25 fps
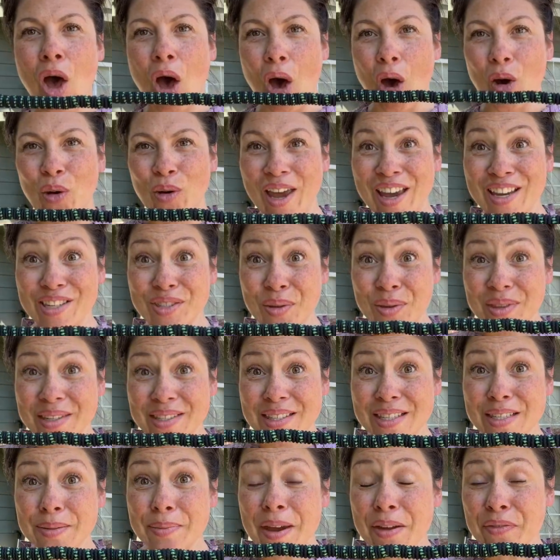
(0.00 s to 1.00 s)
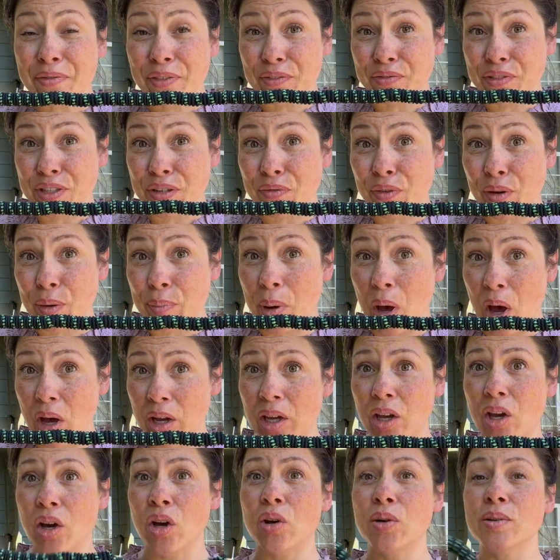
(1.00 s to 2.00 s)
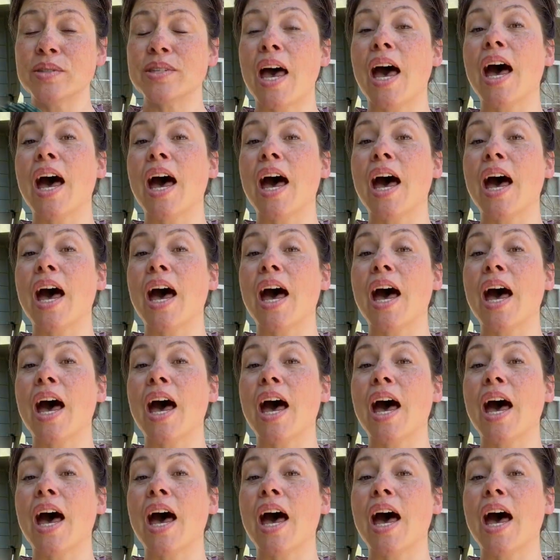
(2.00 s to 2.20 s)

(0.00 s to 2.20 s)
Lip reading: Okay, so this is my 50-foot pocket hose.